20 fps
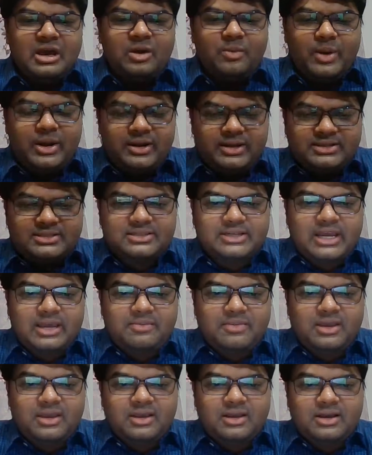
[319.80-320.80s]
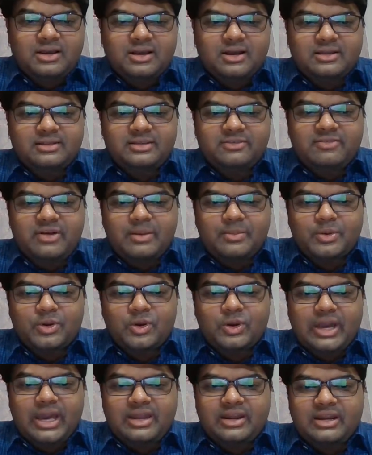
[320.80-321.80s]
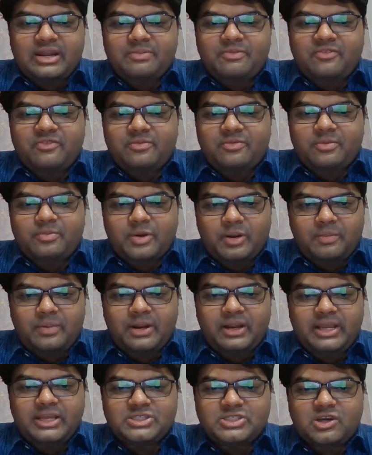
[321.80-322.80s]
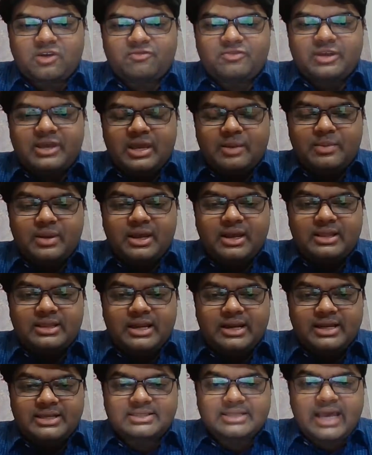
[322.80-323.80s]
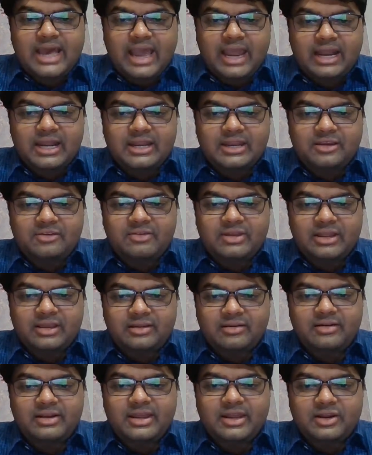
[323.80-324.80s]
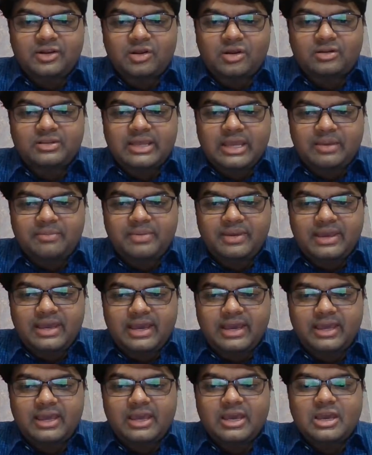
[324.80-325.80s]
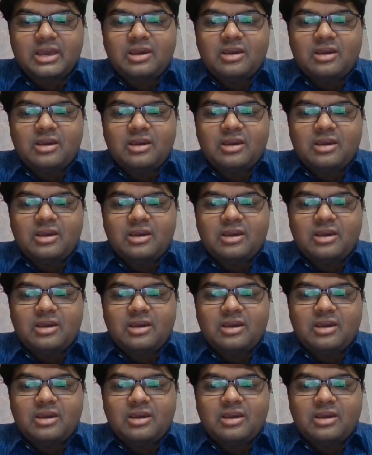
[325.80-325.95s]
When describing the pharmacokinetic properties of the chemical, that is the active ingredient or the API,